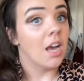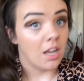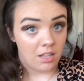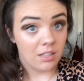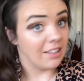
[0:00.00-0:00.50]

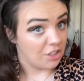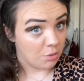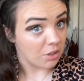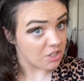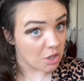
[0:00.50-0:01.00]
Like, you
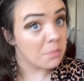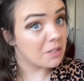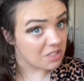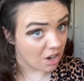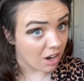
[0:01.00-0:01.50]
want to talk about
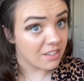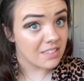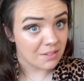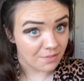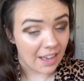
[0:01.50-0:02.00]
toxic
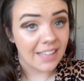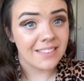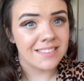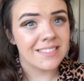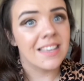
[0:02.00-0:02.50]

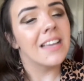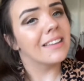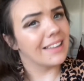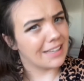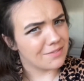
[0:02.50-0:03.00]
fans?
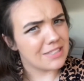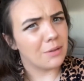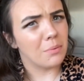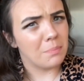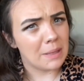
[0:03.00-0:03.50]
Like, I've dealt
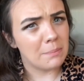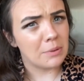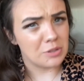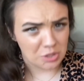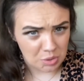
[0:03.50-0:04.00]
with people
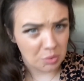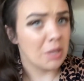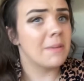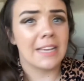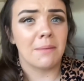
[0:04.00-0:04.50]

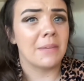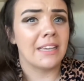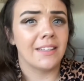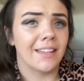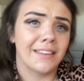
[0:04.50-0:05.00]
screaming at me
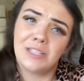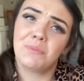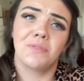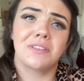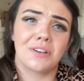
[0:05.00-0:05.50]
that these
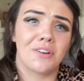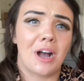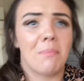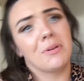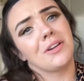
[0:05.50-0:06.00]
movies are
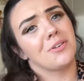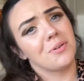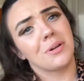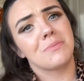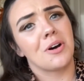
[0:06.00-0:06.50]
crap and I don't know what
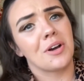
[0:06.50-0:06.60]
I'm talking